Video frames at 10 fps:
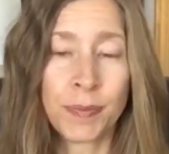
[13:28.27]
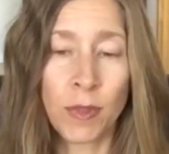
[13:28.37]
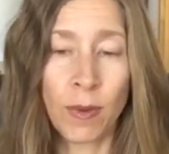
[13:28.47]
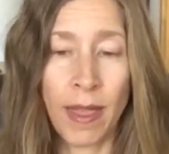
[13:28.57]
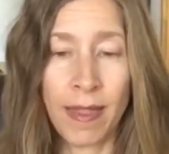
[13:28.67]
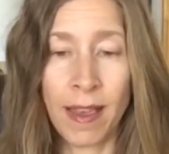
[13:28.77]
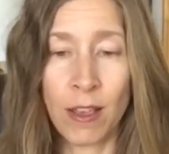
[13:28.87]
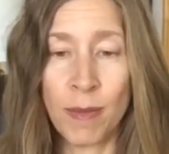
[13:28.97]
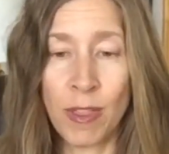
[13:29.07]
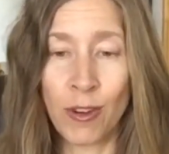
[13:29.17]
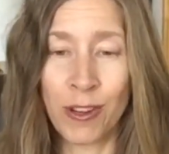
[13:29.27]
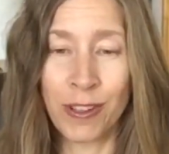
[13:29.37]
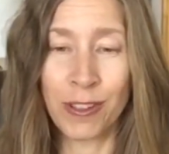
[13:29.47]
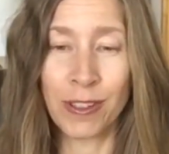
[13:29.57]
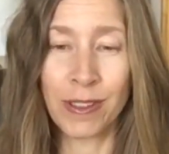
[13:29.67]
Okay, that could be the
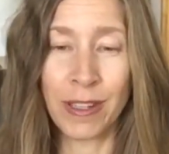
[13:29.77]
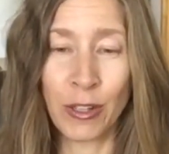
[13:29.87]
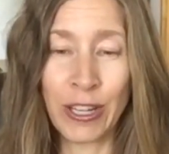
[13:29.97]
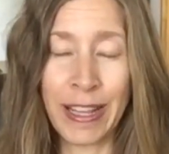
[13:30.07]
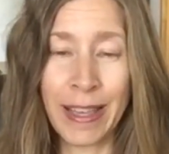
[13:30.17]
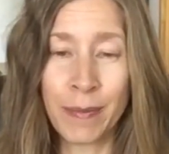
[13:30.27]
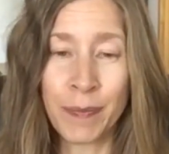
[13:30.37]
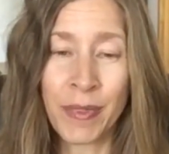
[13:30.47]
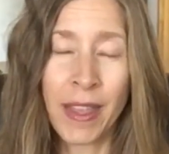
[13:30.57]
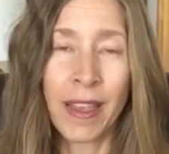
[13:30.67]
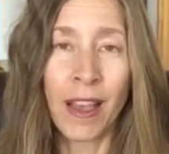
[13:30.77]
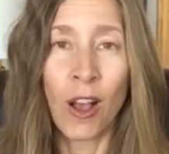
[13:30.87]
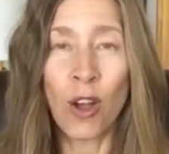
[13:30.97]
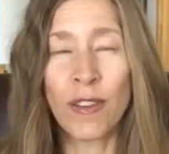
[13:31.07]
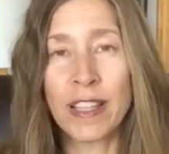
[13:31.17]
critical ingredient.
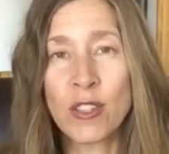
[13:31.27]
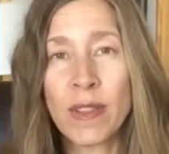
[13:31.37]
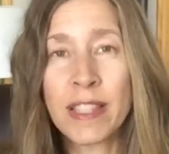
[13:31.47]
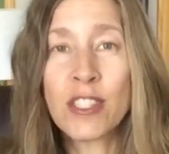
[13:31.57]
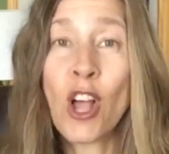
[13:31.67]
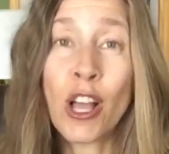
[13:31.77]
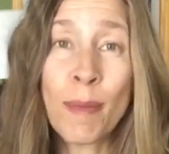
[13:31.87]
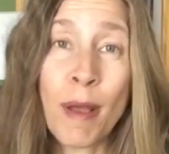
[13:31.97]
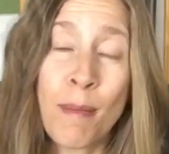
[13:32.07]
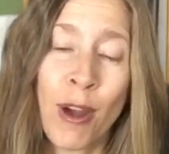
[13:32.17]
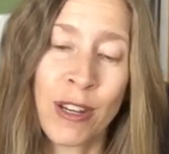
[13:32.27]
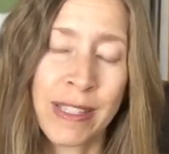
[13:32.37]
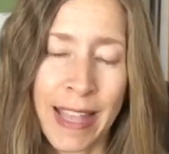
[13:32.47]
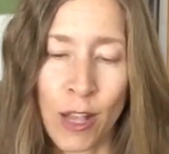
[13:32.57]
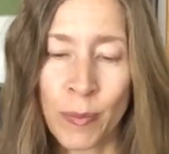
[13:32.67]
All right, so let's talk about Mars
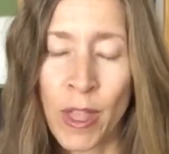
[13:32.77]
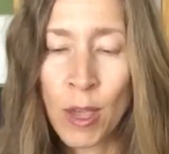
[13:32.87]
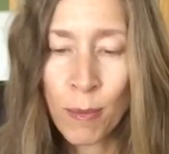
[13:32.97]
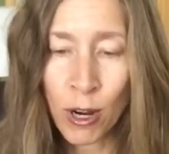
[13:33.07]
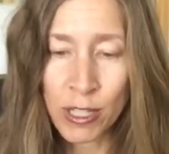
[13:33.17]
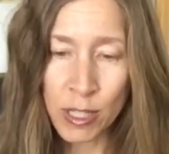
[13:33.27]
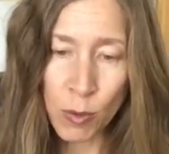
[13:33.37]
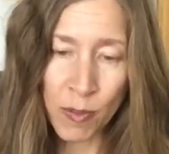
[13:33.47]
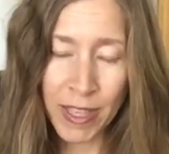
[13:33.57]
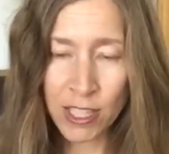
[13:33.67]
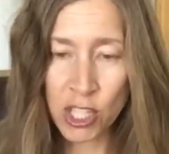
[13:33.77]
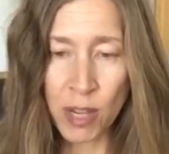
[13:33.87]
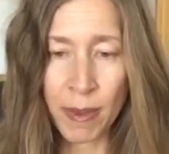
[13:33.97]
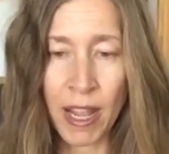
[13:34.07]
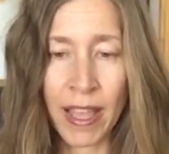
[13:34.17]
now. Mars is moving into
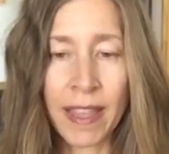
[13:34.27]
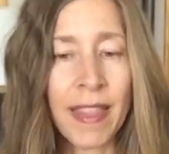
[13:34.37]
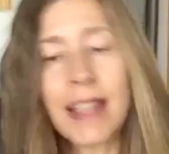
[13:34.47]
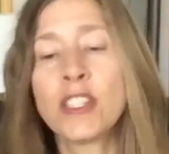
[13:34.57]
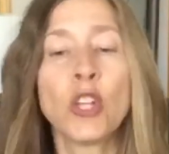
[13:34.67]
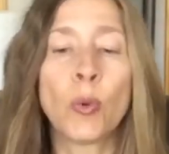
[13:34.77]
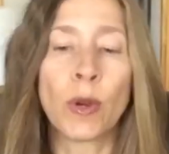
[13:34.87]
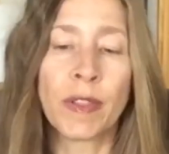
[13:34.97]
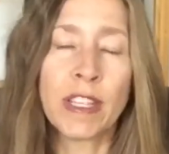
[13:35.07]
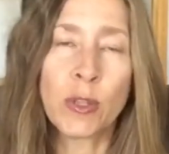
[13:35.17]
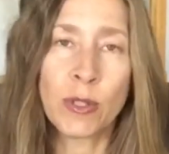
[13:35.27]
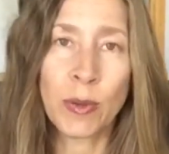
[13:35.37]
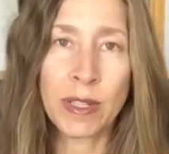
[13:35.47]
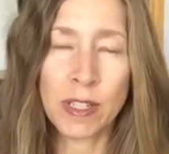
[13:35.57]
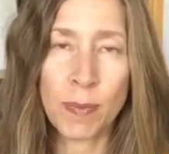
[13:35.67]
Gemini, and that's noteworthy, so it's
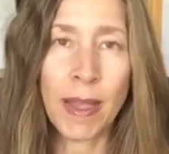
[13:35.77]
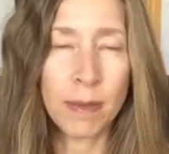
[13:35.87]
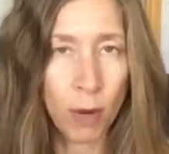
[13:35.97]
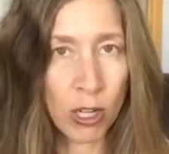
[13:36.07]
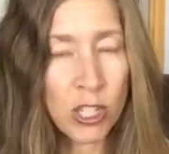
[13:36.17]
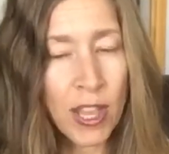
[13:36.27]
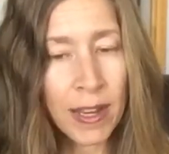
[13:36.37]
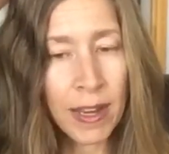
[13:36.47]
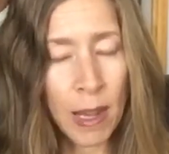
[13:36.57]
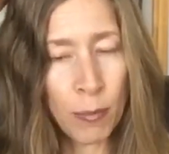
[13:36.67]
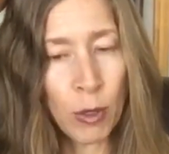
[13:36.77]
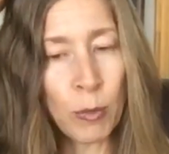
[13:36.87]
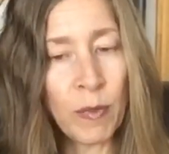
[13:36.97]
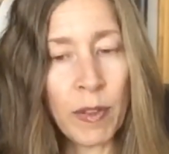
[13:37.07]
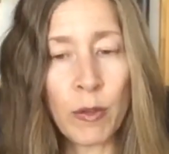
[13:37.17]
going to spend March and April
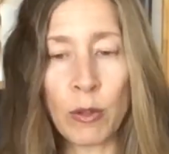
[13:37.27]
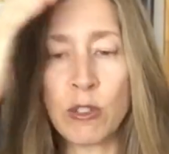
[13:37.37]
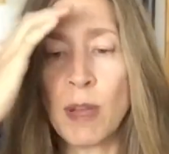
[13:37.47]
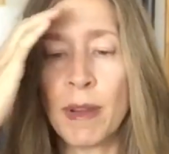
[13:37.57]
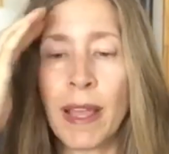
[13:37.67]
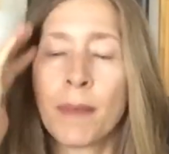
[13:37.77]
moving through Gemini.